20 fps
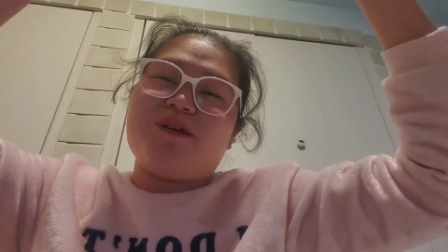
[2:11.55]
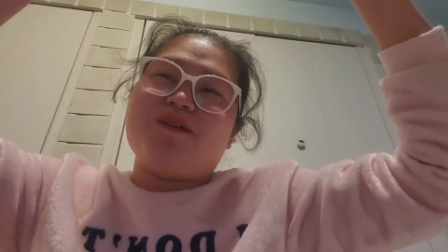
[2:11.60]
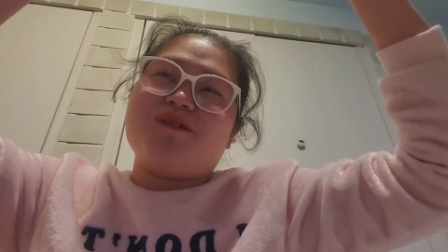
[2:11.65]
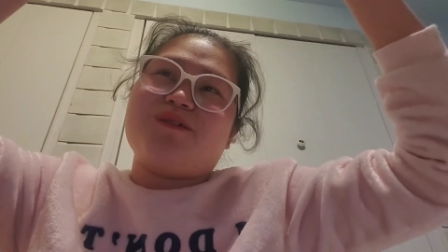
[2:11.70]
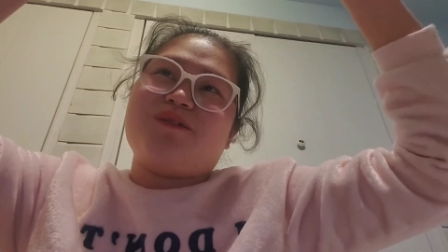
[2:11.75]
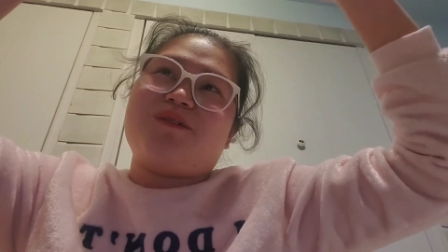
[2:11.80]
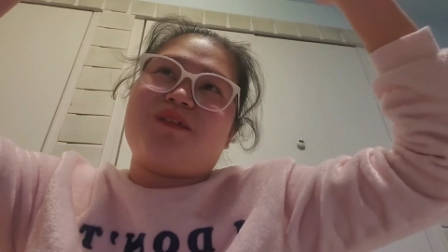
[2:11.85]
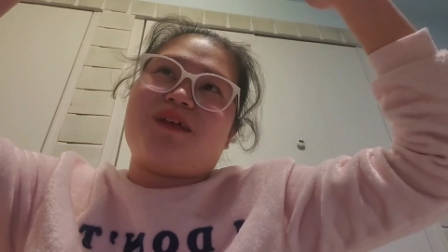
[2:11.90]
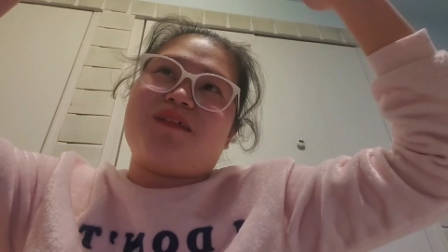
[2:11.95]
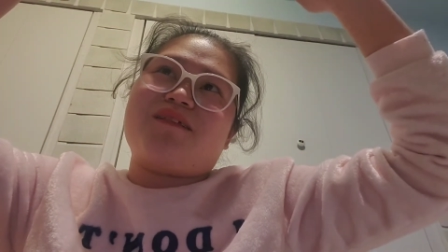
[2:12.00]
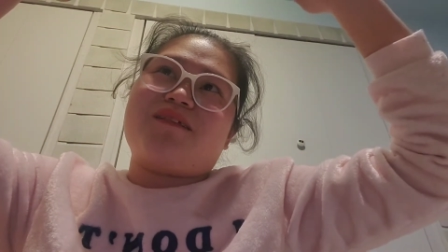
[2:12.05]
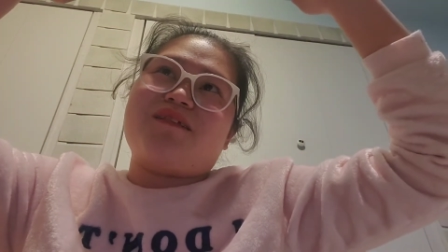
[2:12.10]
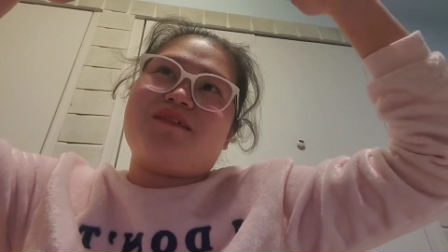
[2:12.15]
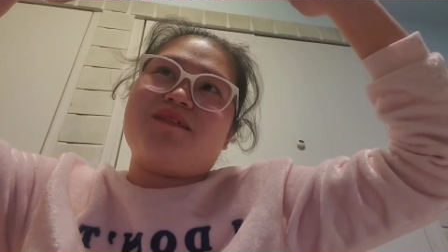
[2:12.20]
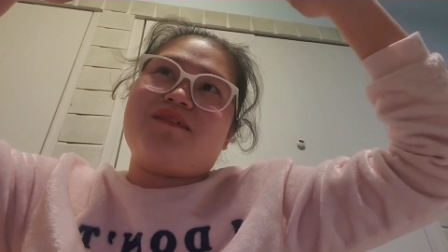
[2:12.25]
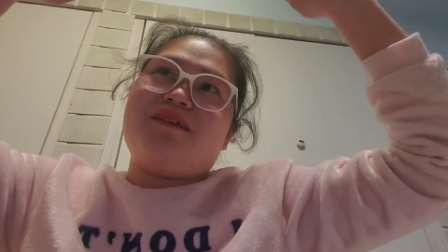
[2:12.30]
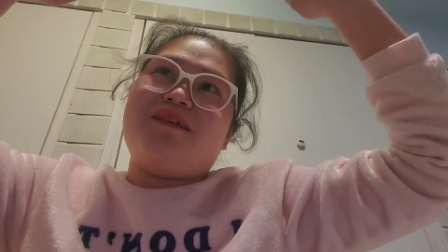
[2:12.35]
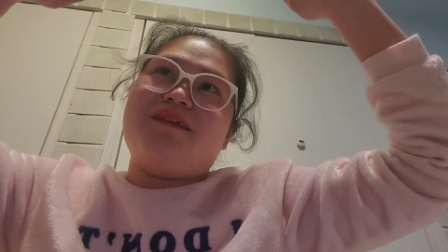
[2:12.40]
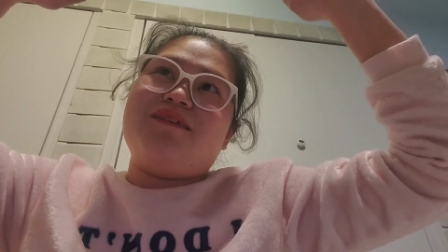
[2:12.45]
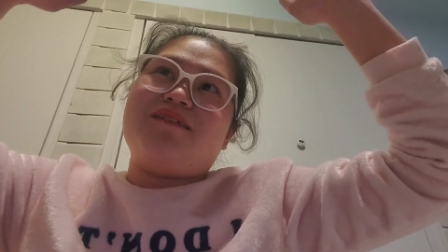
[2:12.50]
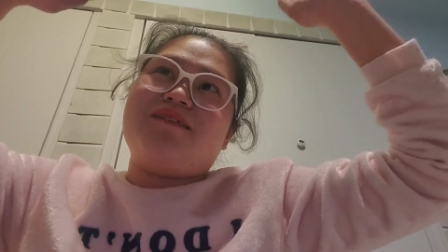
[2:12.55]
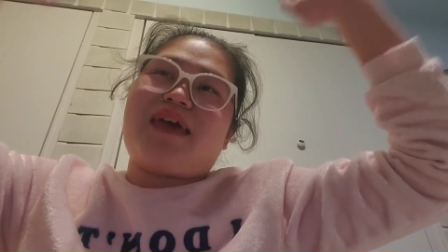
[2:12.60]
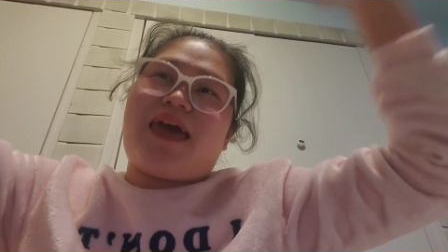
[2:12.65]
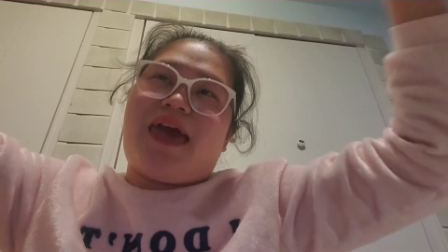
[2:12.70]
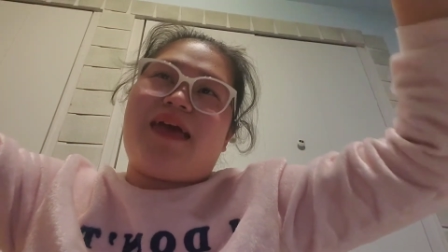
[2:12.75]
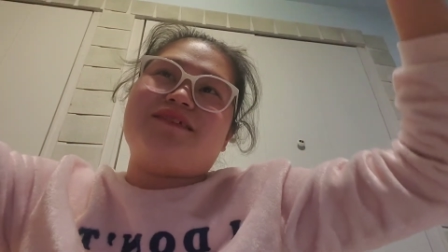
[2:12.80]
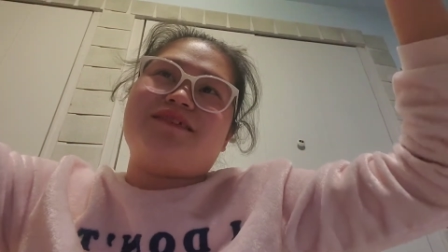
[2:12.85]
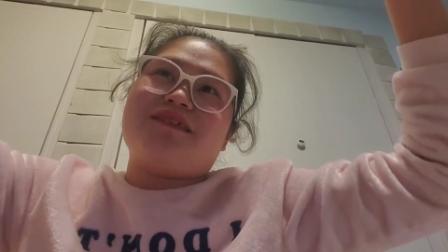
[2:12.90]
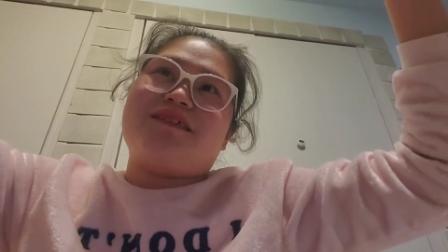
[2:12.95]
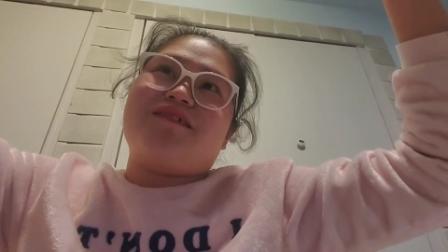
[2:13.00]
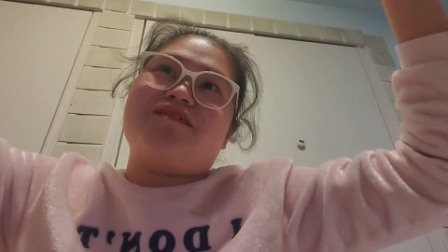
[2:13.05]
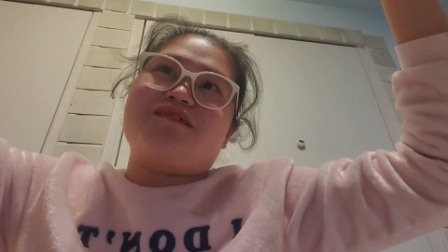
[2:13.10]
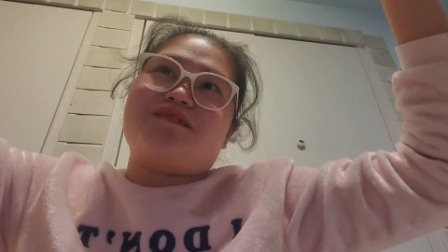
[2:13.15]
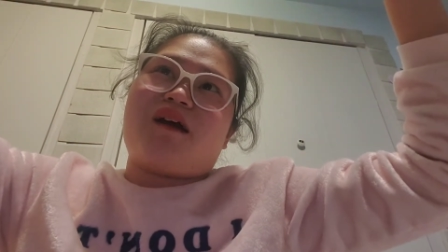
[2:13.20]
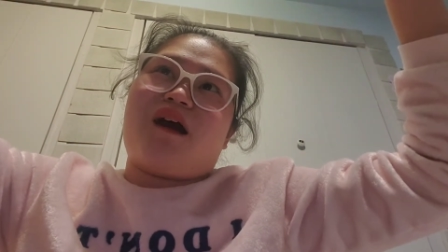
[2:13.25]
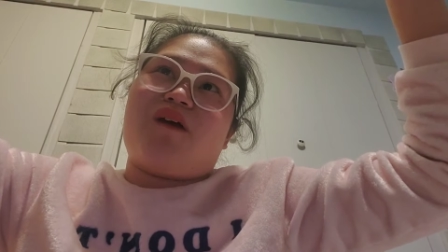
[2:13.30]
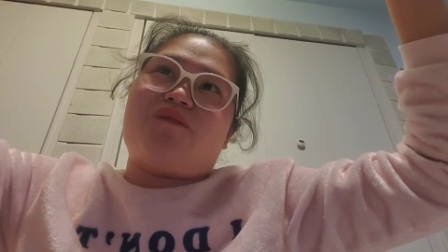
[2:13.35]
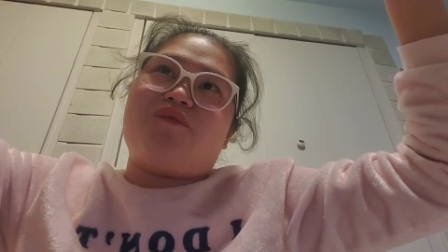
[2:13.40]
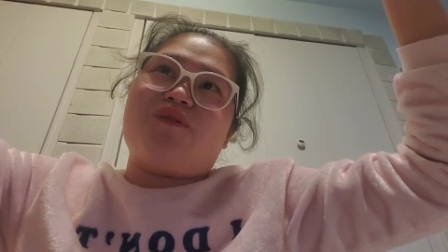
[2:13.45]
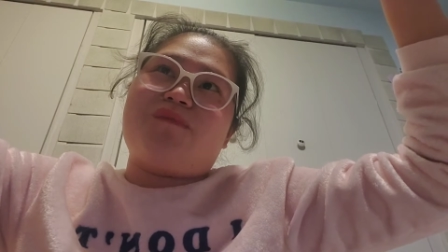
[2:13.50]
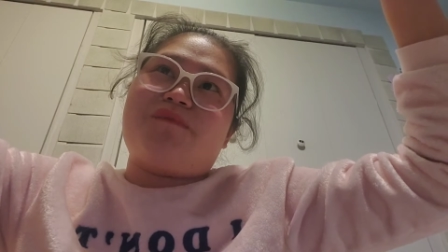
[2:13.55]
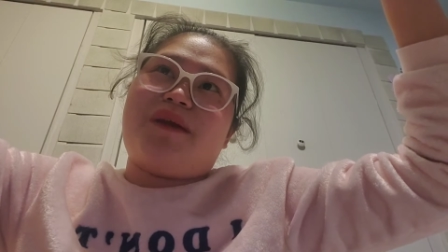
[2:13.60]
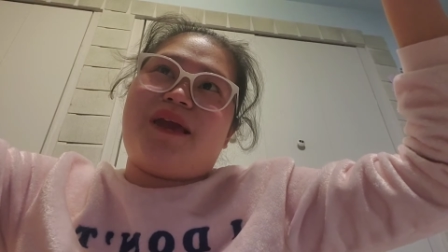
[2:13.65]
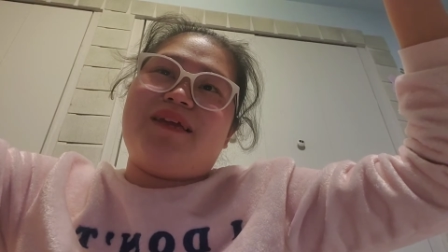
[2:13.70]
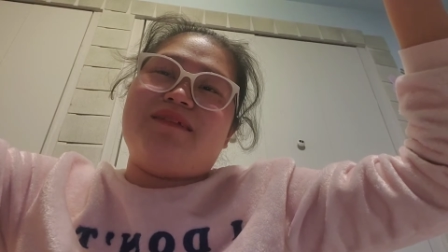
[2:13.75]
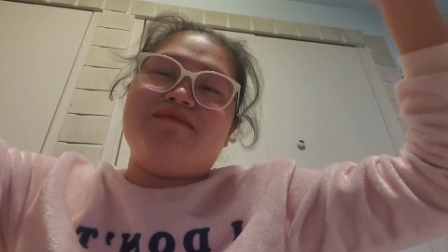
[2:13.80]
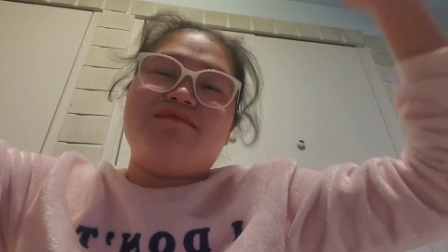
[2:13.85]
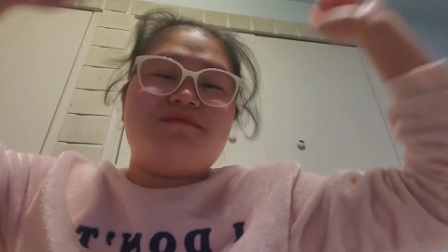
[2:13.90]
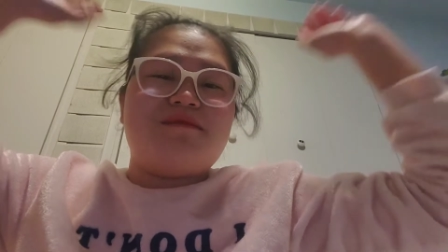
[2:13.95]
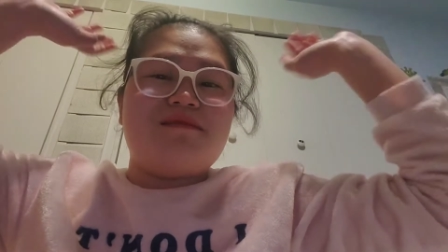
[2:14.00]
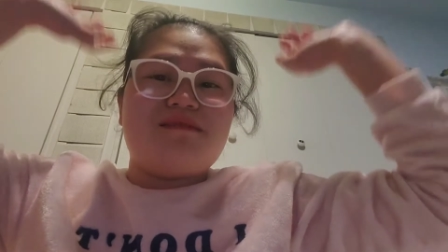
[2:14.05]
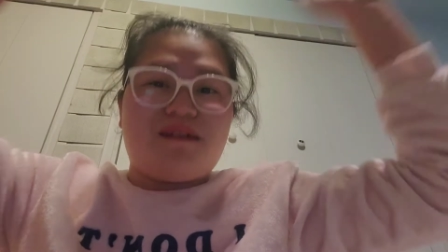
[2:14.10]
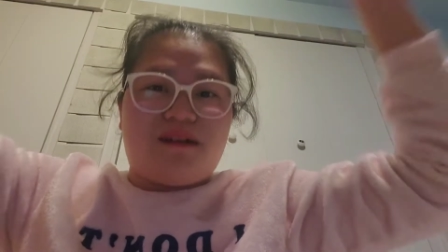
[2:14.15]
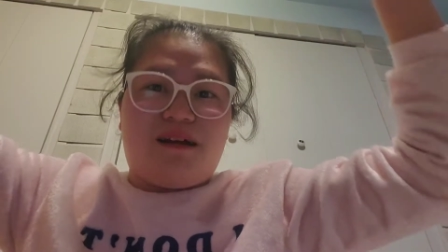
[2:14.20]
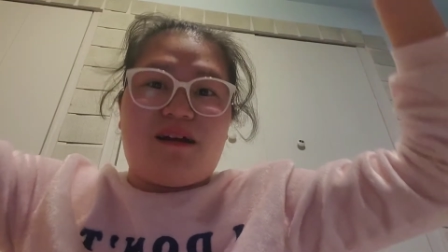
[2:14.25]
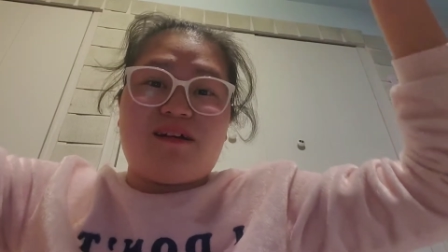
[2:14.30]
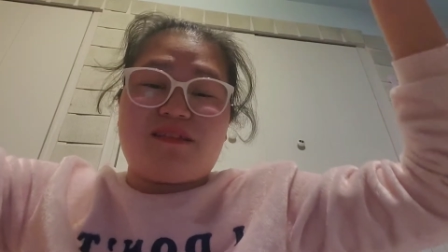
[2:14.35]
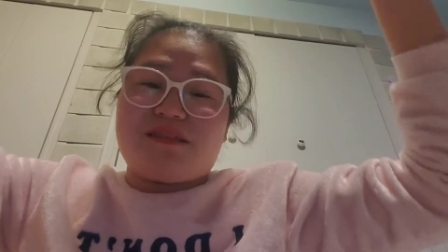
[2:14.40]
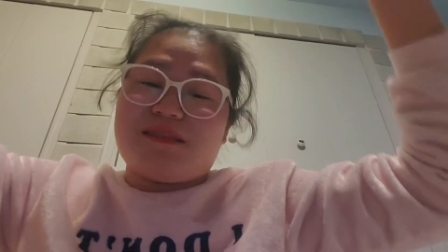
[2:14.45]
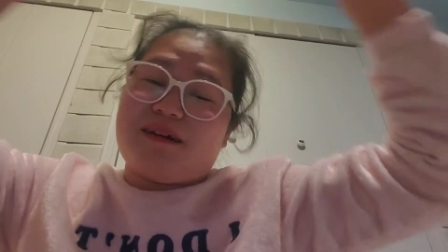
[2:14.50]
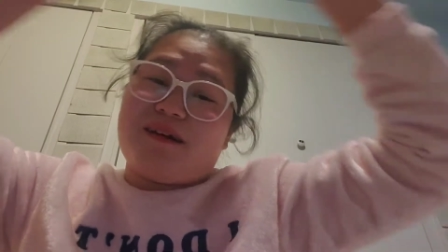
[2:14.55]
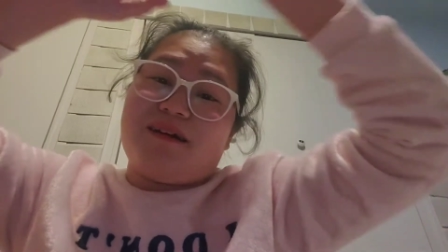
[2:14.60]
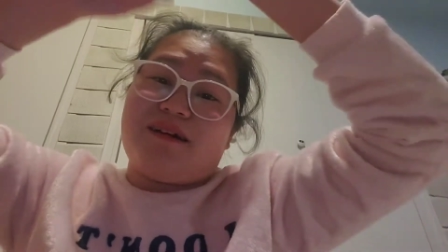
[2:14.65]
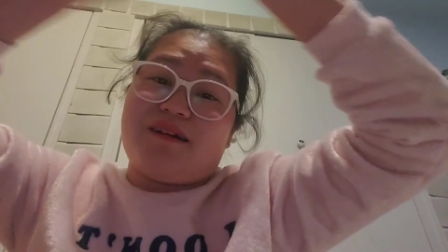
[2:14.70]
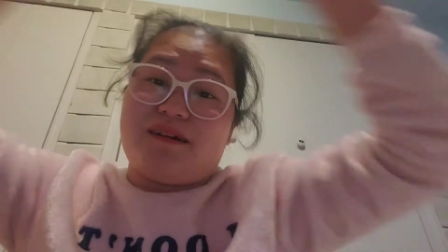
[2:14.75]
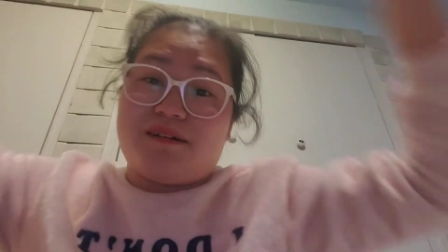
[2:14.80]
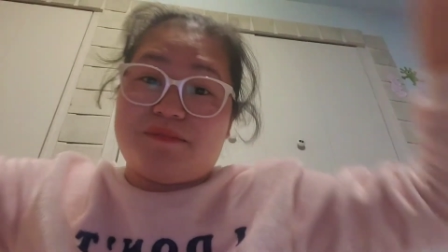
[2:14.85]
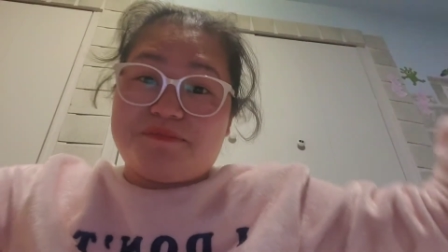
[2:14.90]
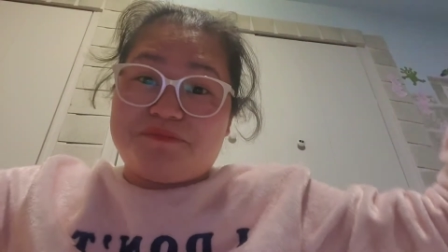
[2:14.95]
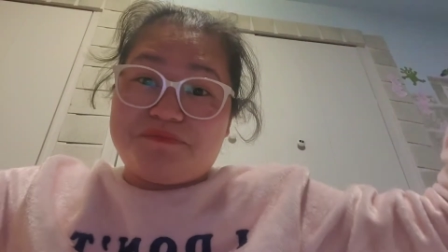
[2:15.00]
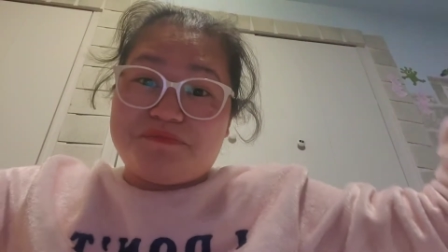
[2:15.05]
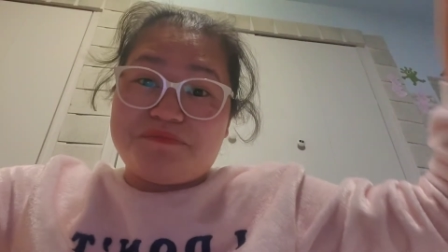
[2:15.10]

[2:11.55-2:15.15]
so that his hands and the staff remain on the